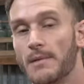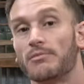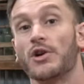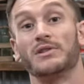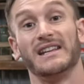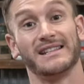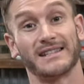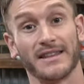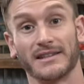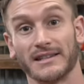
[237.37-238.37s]
protein
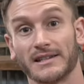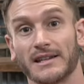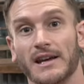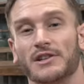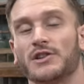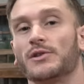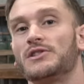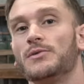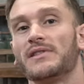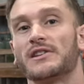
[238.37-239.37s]
synthesis. So it's
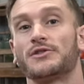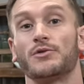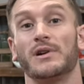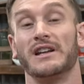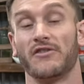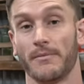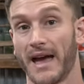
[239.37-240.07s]
doing this through a different